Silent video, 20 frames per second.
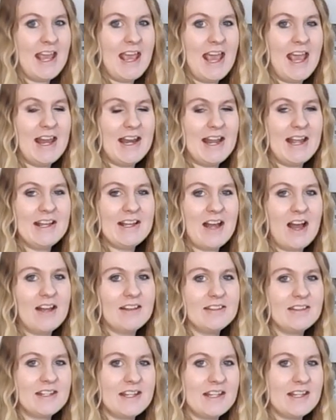And I
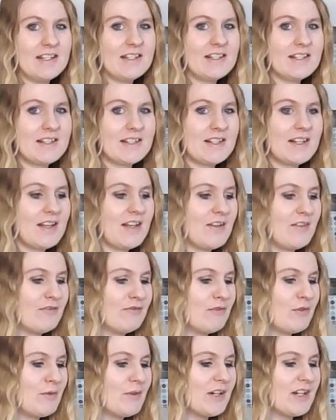got this
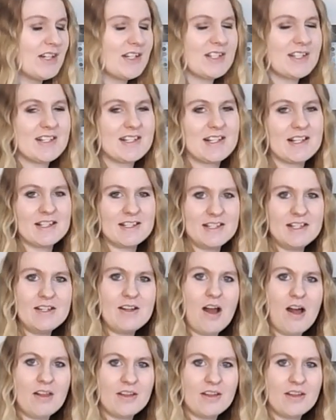for $60